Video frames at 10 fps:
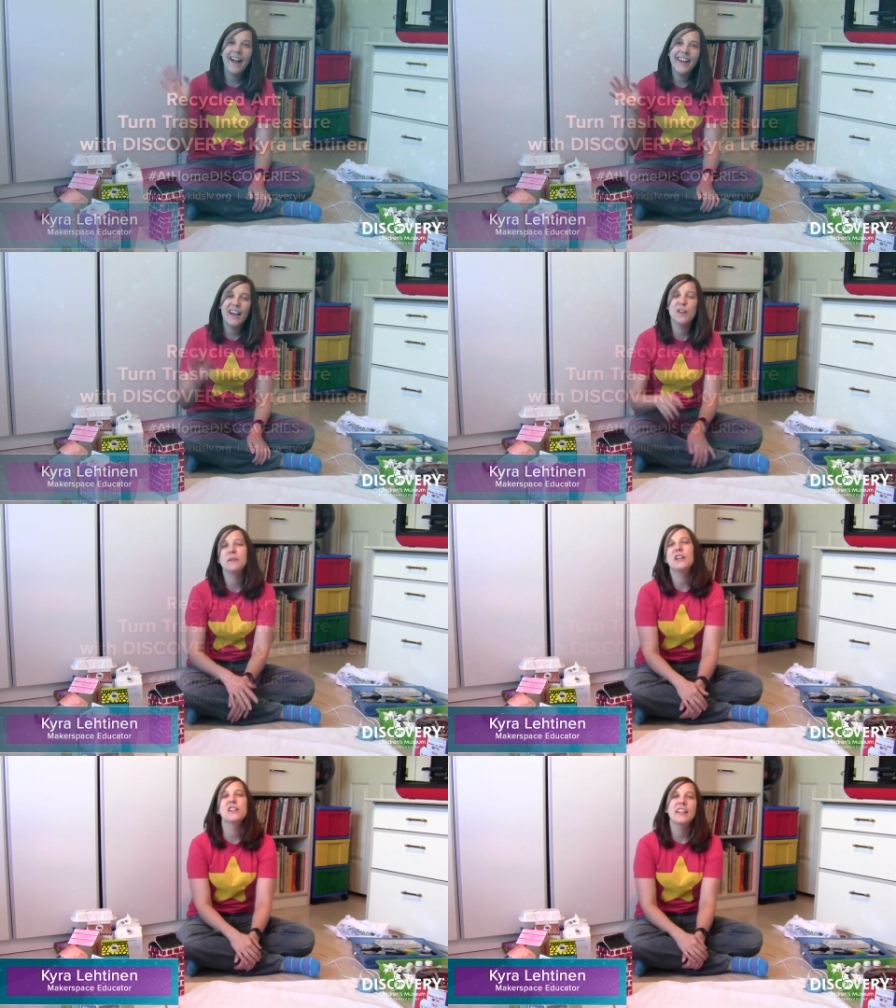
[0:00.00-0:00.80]
Hi,
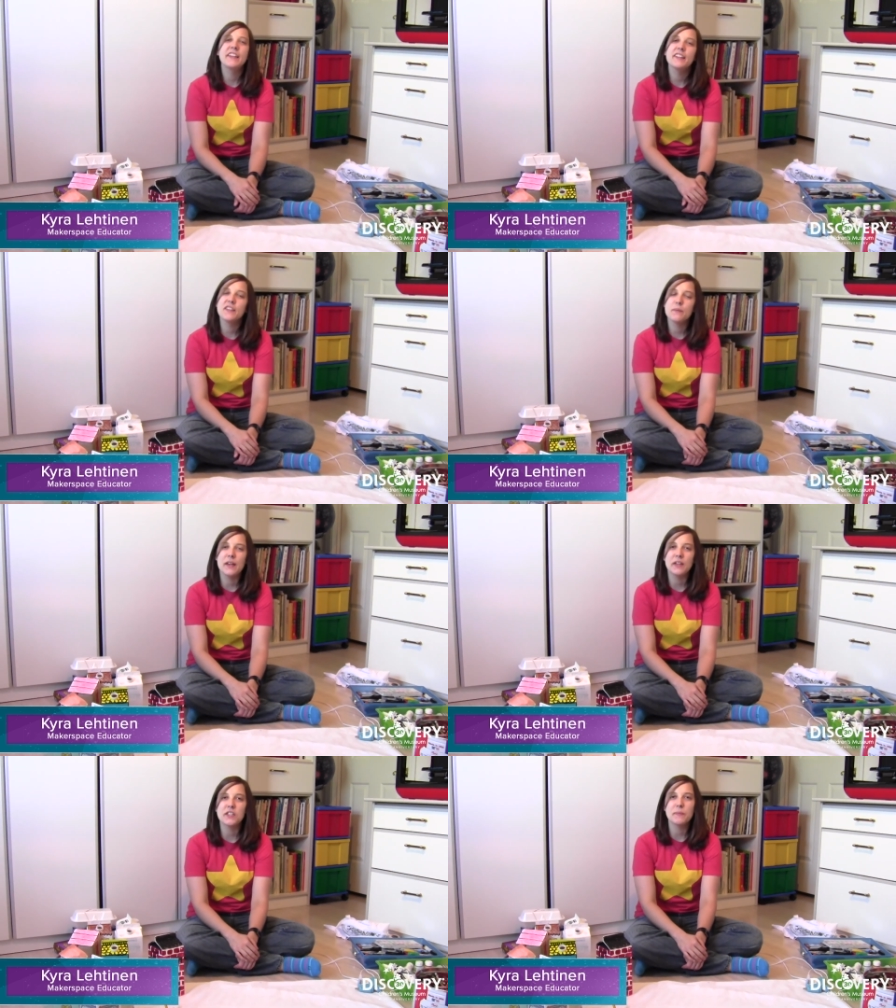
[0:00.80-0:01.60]
I'm Kyra Lehtinen, the
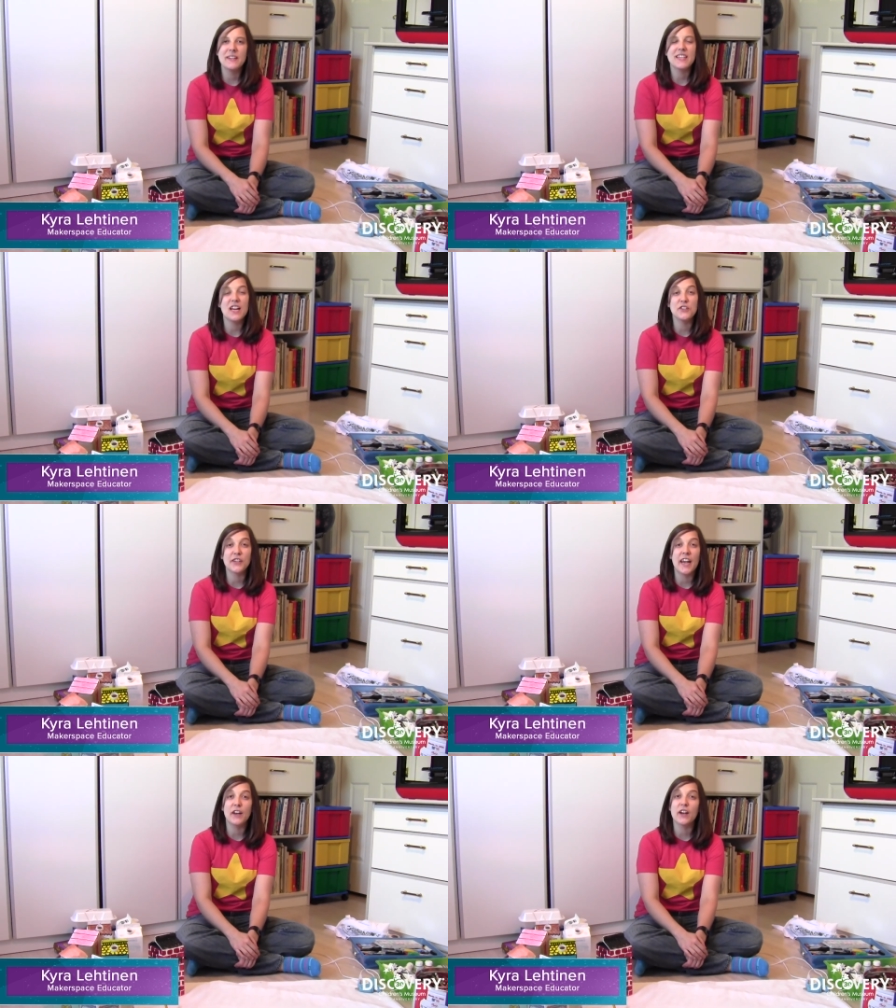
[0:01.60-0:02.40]
Makerspace
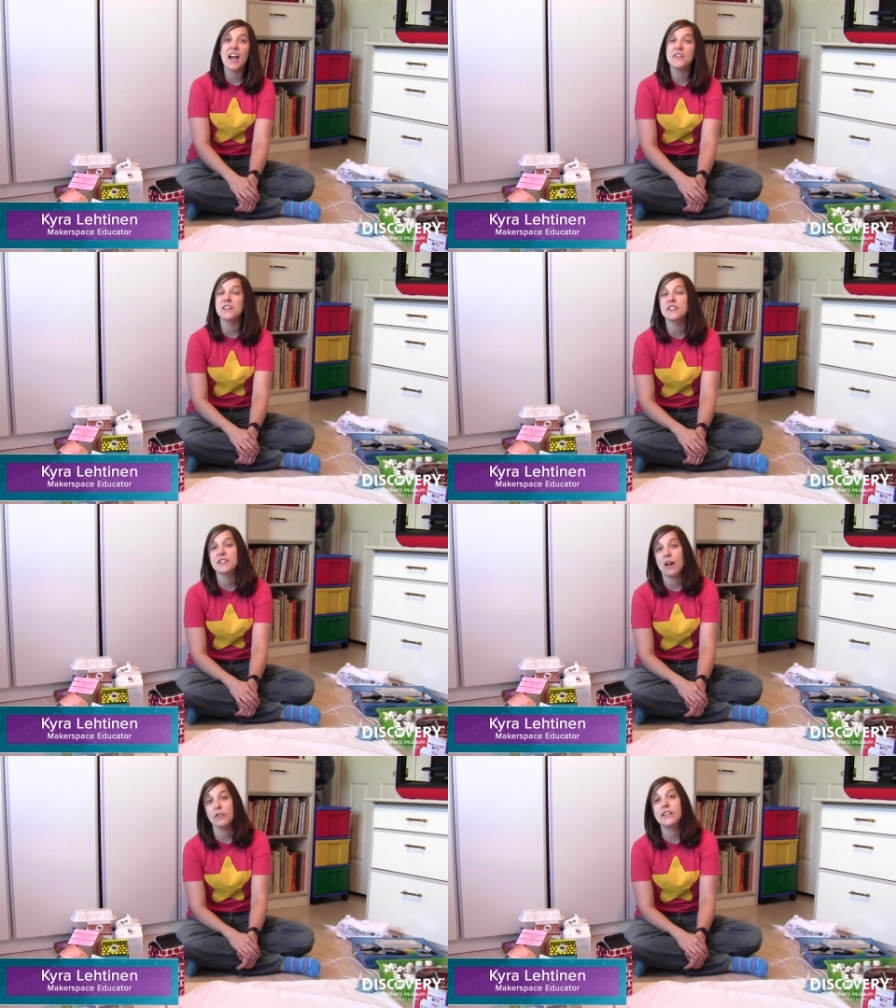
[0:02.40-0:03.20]
Educator at the
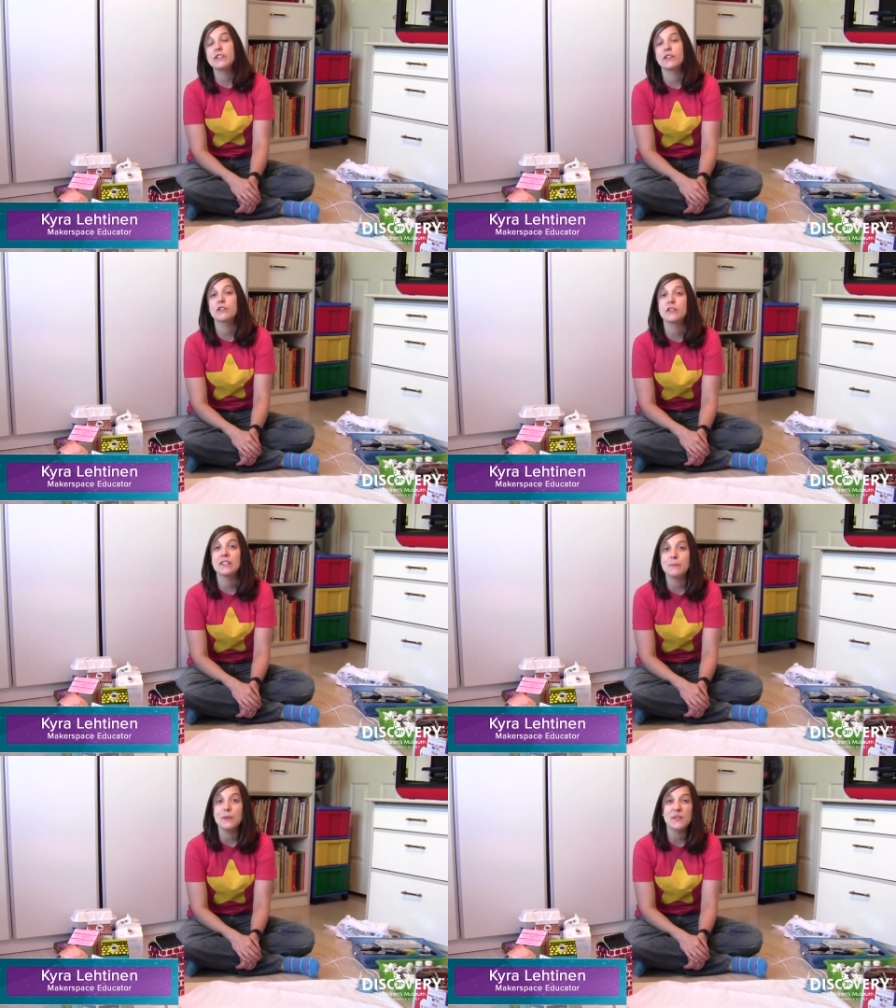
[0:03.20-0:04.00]
Discovery
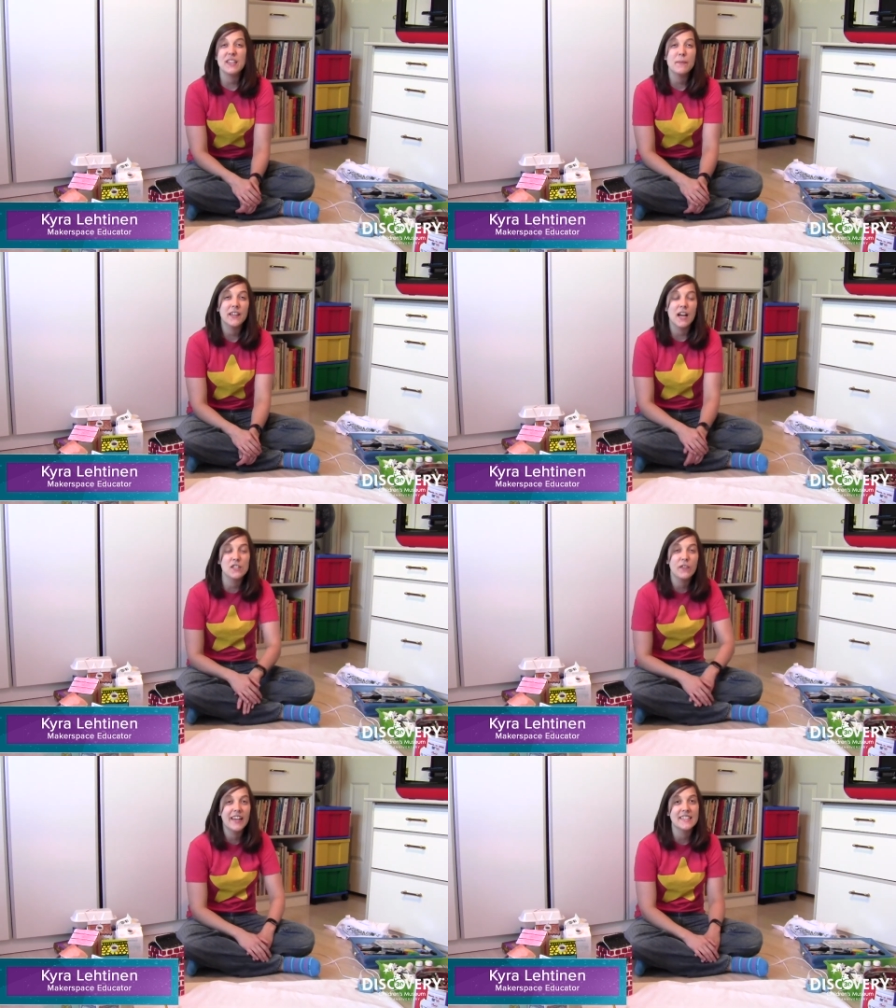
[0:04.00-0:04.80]
Children's Museum in
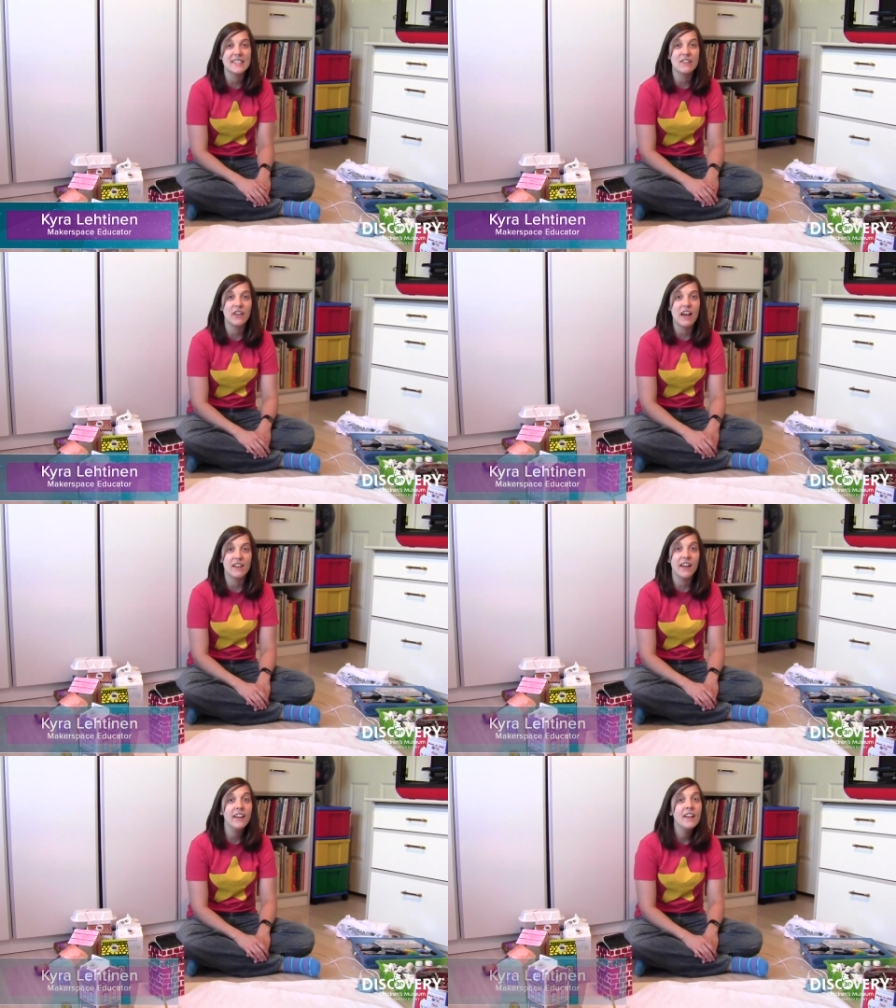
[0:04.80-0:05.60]
Las Vegas,
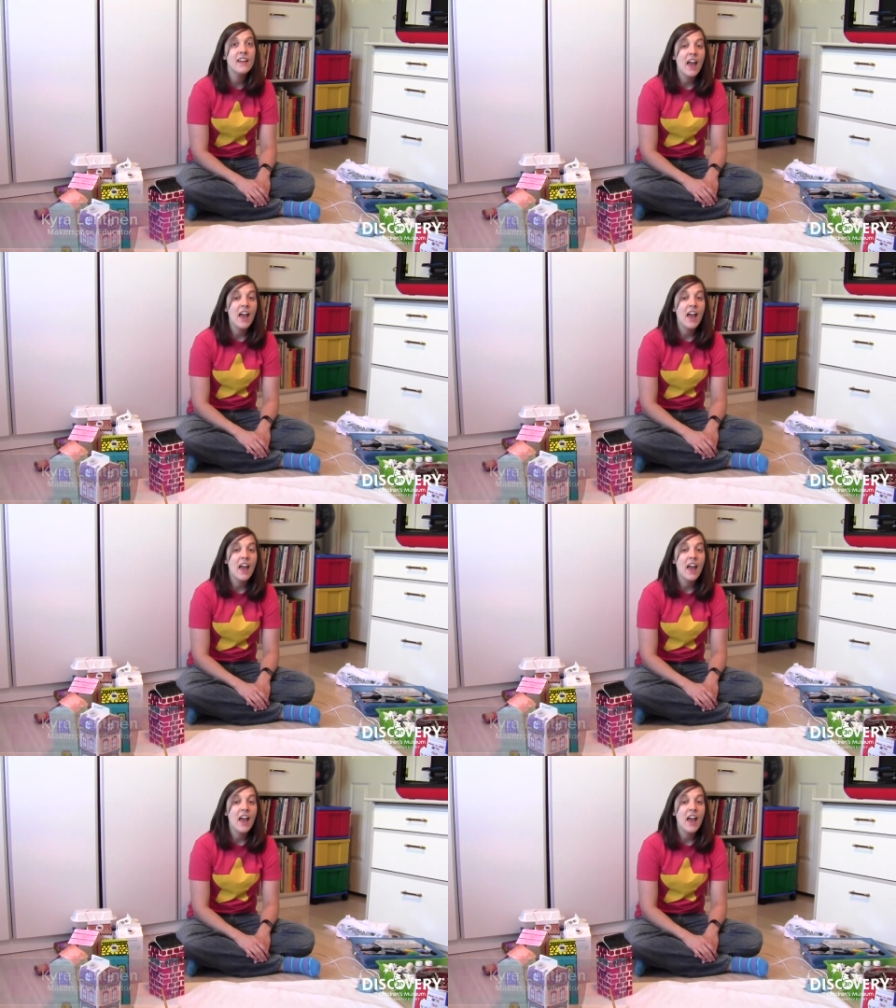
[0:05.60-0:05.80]
Nevada.